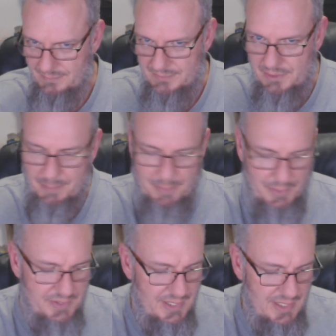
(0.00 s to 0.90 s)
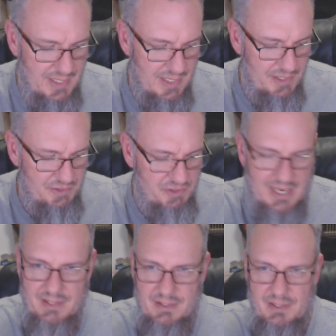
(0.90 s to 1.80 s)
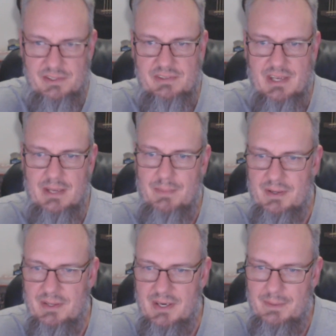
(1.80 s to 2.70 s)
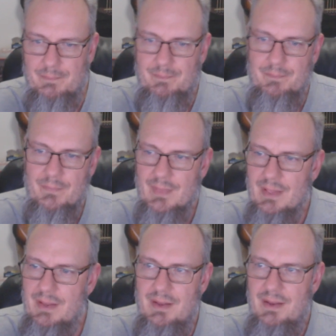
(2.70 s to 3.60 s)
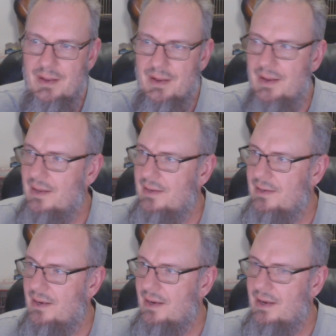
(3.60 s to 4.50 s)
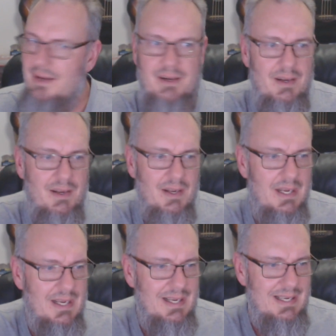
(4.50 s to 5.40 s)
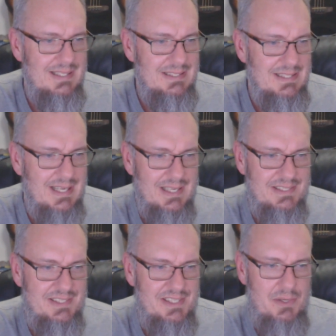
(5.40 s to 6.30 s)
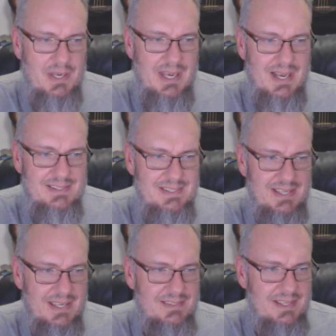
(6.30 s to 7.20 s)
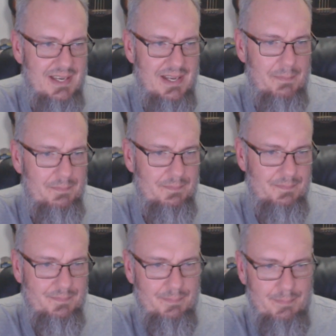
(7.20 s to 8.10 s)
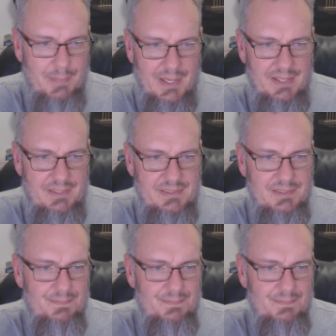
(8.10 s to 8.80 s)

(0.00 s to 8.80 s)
to put the chat on the sidebar there. And see you guys next time. Peace.